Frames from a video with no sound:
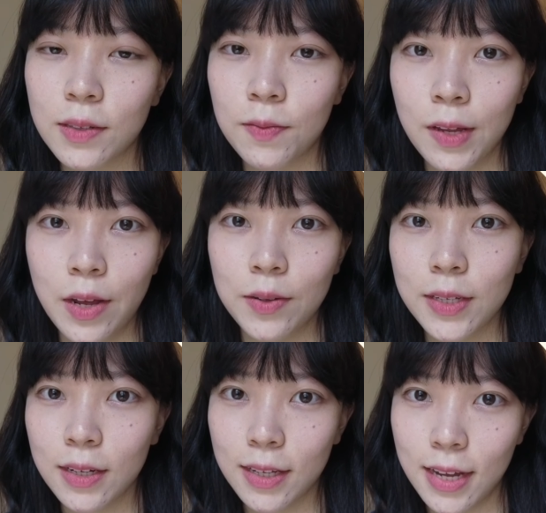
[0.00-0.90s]
this video
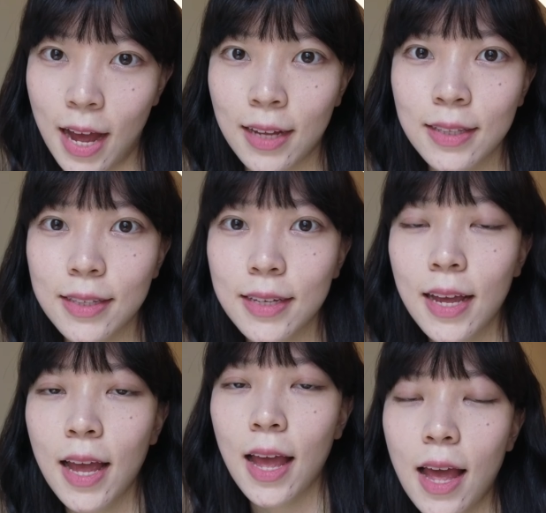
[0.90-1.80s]
till the end,
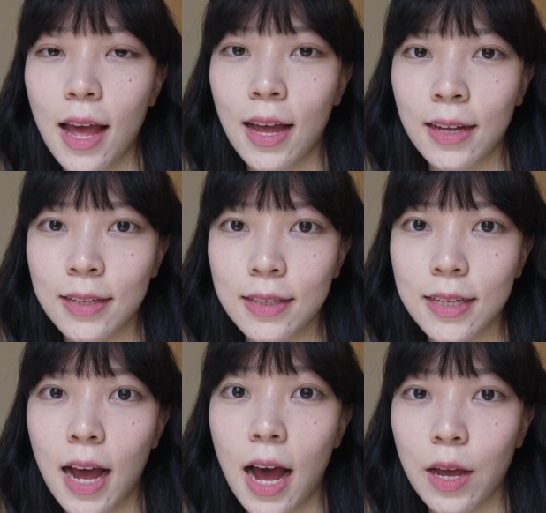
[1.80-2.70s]

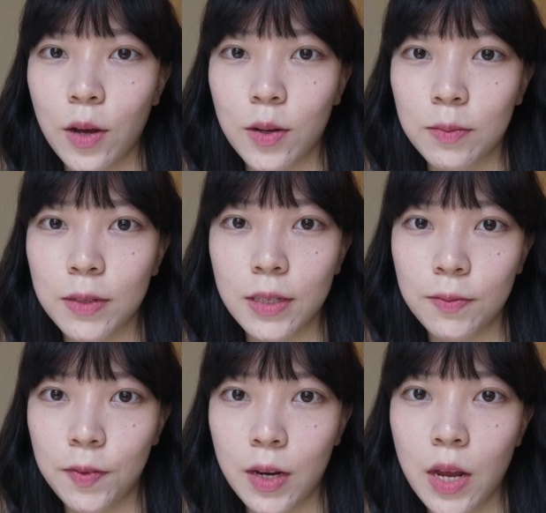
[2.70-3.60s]
and I hope
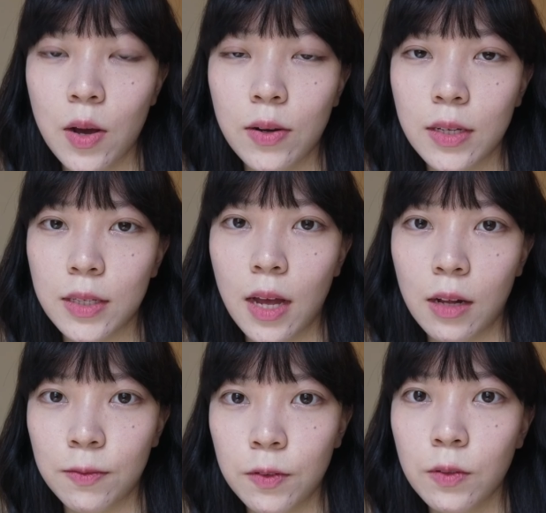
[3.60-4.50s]
this video is
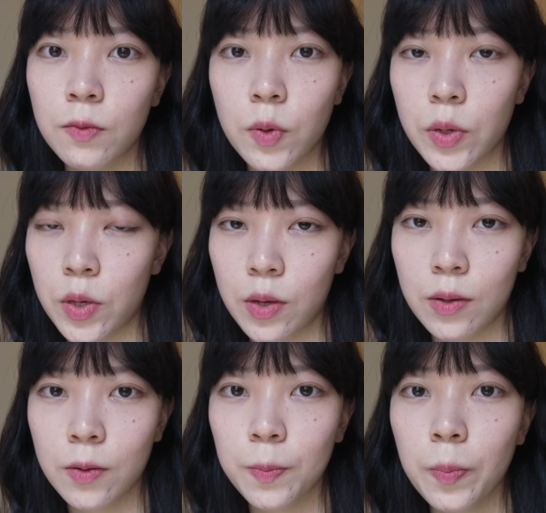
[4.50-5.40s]
helpful for
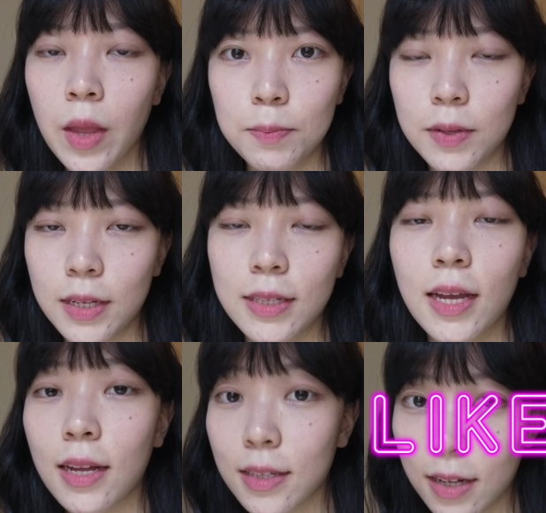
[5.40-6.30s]
you. Please
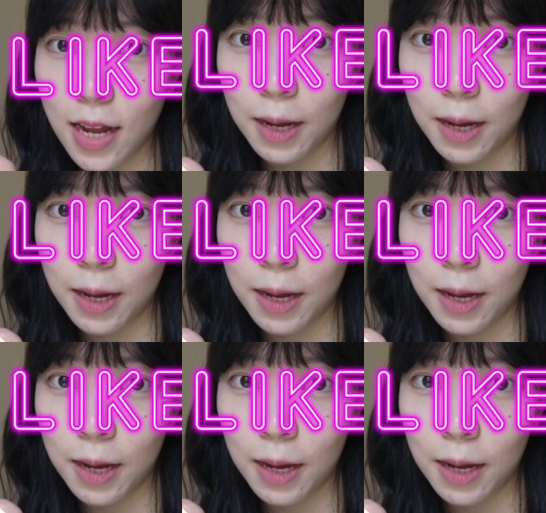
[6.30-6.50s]
hit the